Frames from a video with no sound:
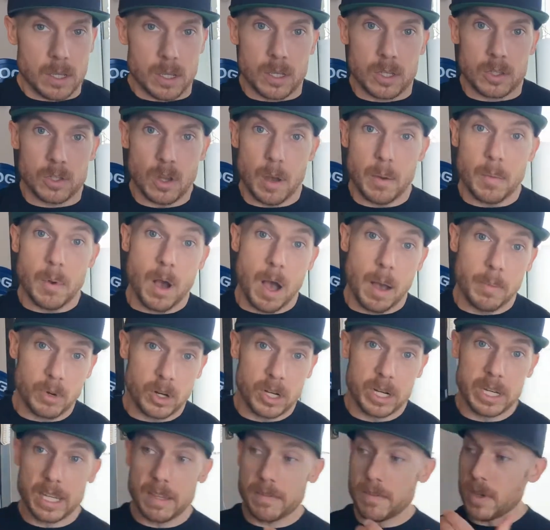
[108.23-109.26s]
So I'm
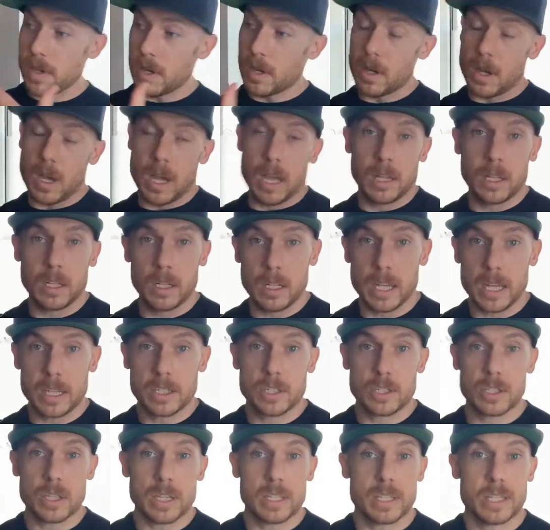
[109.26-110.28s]
going to give you a little
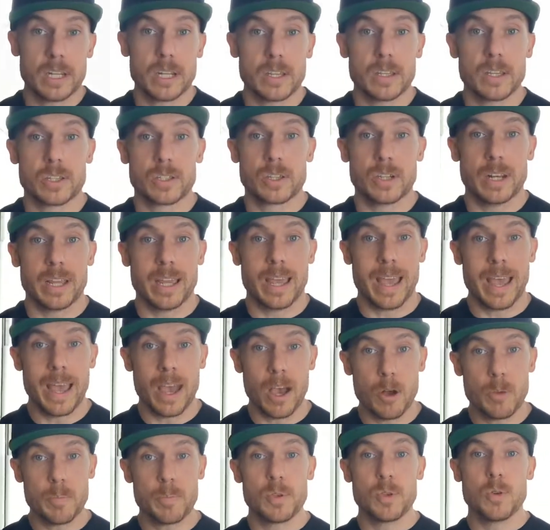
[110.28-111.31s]
exercise here that's going to
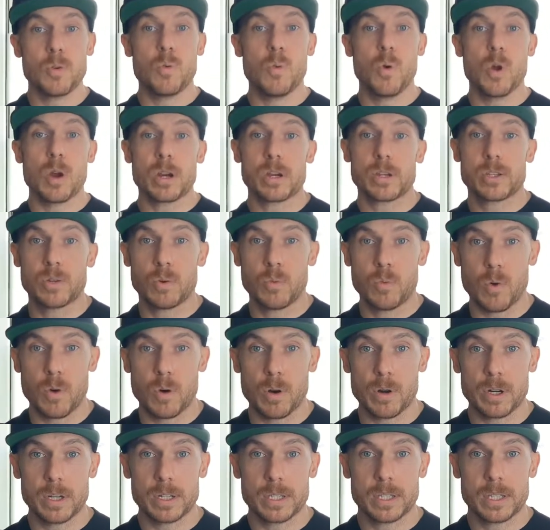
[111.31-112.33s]
help you work
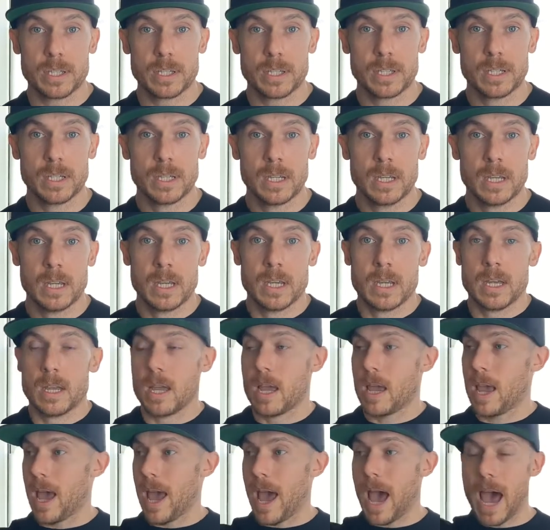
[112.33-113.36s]
towards
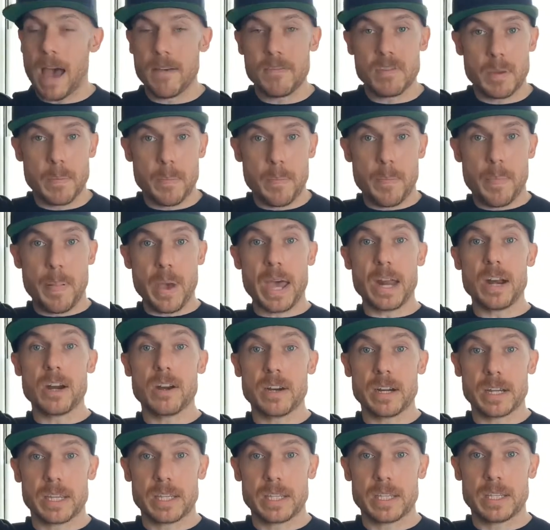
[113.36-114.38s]
having
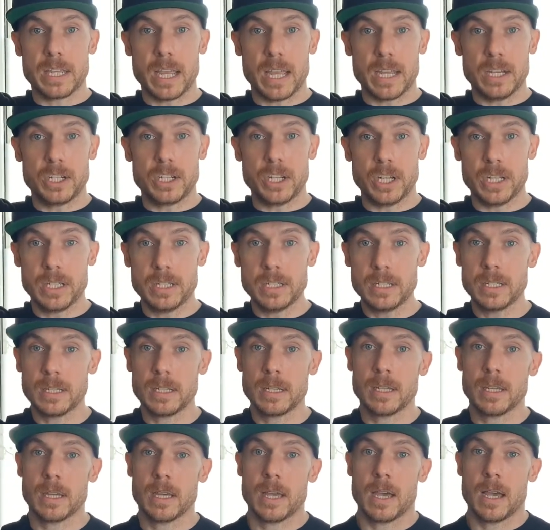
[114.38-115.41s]
better extension
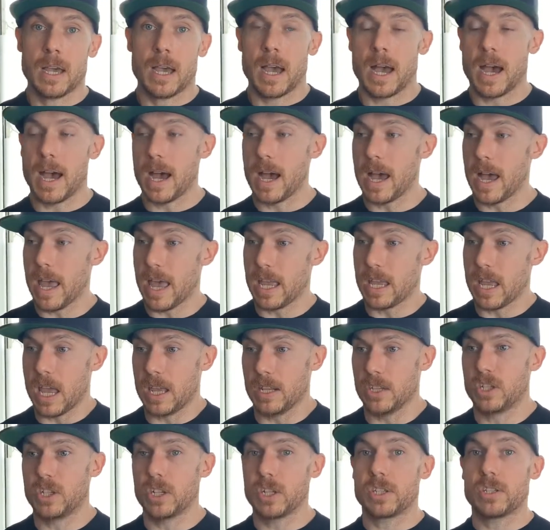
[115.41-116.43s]

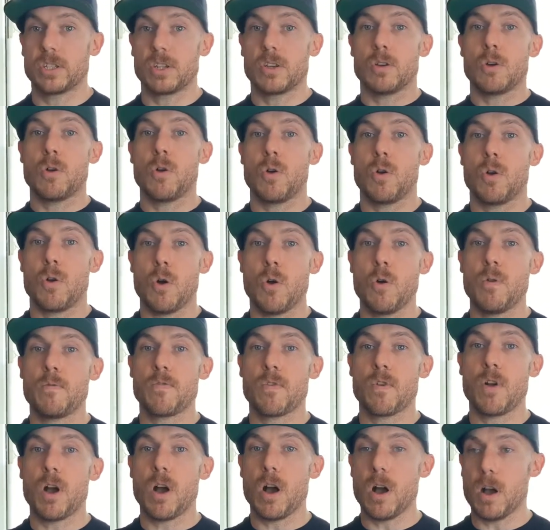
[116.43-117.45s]
and just
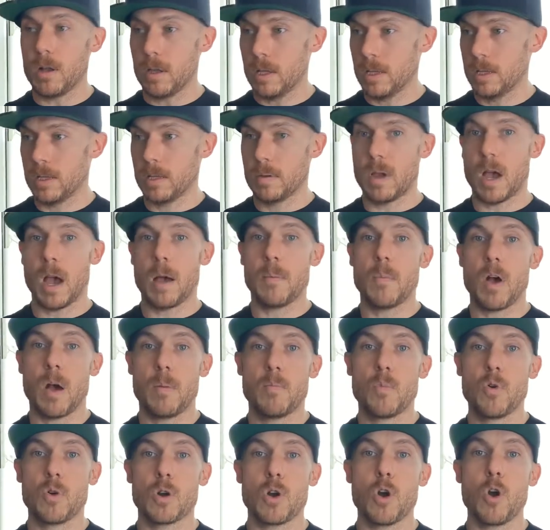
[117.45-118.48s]
overall a
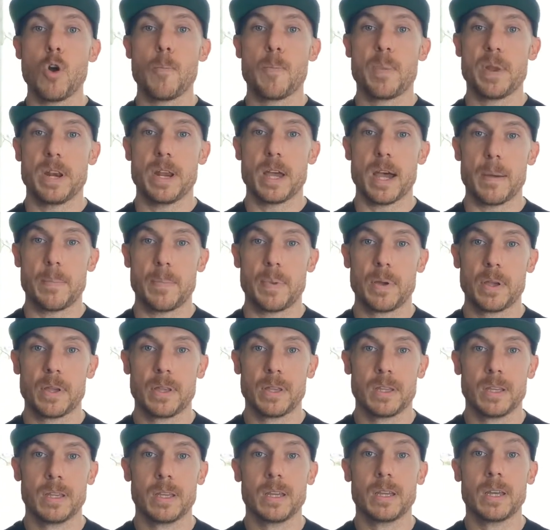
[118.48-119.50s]
more opened up
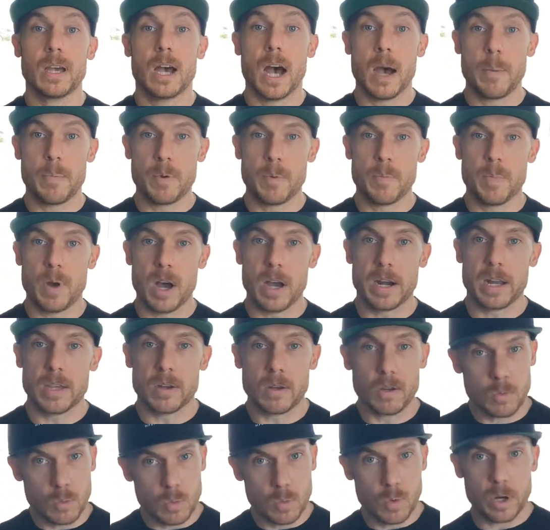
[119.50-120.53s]
upper body,
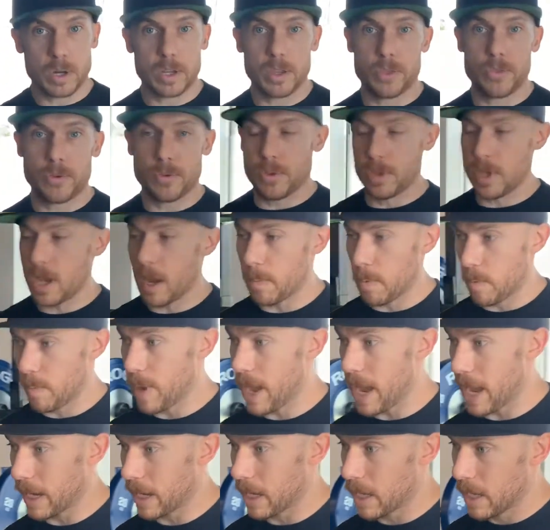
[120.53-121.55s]
working through the upper
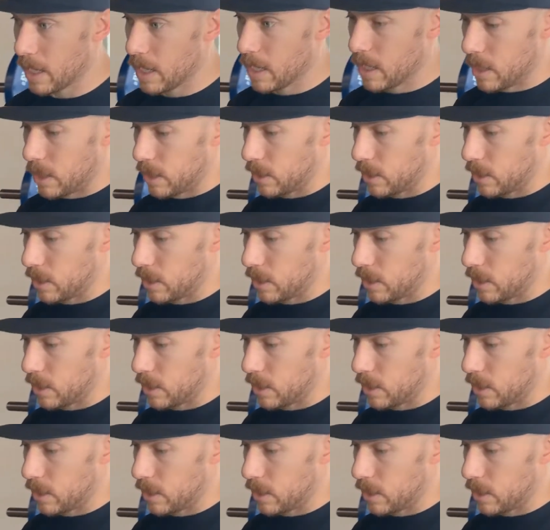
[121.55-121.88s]
back.